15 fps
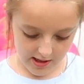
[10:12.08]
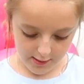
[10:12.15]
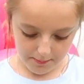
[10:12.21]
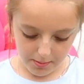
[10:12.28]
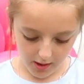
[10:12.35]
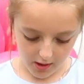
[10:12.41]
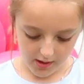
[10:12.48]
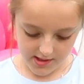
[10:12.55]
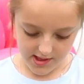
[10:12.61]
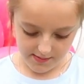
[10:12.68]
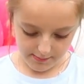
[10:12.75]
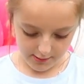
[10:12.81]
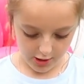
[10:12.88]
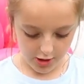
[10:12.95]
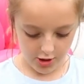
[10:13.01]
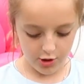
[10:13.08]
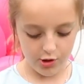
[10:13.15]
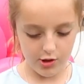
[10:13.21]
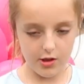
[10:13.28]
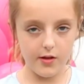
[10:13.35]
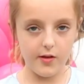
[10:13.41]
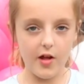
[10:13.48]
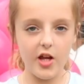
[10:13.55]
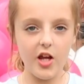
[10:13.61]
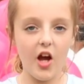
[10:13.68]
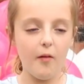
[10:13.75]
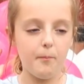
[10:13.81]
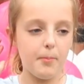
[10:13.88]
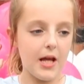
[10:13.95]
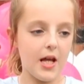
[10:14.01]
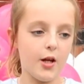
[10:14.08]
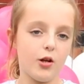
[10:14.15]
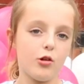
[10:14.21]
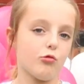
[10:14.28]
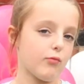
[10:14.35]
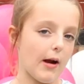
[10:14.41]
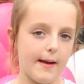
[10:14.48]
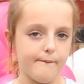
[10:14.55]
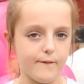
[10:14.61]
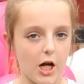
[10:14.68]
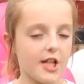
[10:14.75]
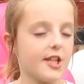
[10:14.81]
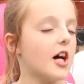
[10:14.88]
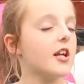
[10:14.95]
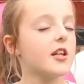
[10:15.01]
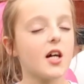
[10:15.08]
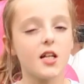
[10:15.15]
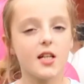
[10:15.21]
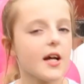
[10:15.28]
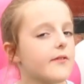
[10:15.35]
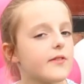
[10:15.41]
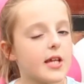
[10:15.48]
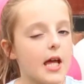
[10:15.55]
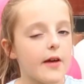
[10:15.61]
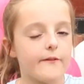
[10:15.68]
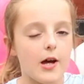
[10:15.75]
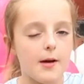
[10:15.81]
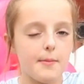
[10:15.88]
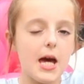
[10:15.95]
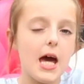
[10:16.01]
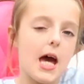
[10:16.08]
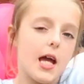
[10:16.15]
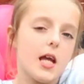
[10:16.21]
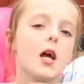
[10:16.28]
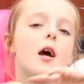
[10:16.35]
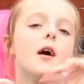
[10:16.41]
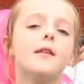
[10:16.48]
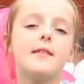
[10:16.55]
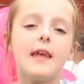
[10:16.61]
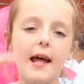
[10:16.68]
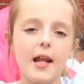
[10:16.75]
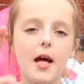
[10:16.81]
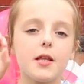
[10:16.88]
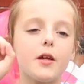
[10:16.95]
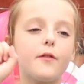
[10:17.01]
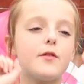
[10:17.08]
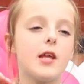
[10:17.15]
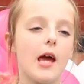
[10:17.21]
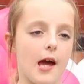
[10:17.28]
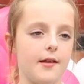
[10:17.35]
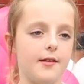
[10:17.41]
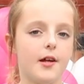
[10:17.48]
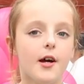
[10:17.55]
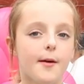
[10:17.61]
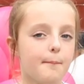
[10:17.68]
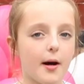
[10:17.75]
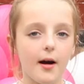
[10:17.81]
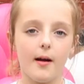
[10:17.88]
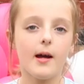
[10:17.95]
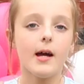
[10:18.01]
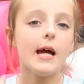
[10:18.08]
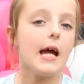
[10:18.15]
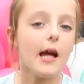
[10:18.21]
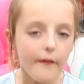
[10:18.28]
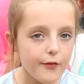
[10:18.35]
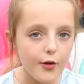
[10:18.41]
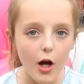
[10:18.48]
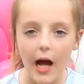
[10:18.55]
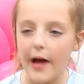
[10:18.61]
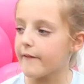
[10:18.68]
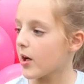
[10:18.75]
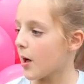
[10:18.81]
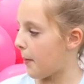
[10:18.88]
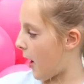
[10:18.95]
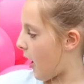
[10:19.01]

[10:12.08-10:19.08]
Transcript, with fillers: these party balloons. They have been great fun and I'd have to give them a 10 out of 10. But if you're having a